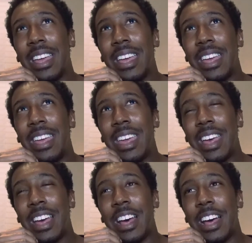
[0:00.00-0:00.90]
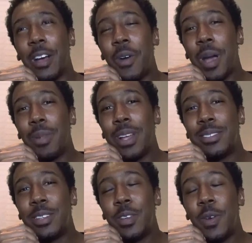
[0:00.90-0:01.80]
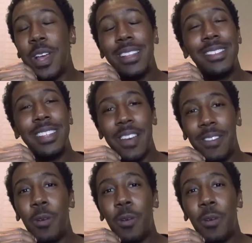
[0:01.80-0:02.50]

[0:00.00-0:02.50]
yeah, A Quiet Place 2 is definitely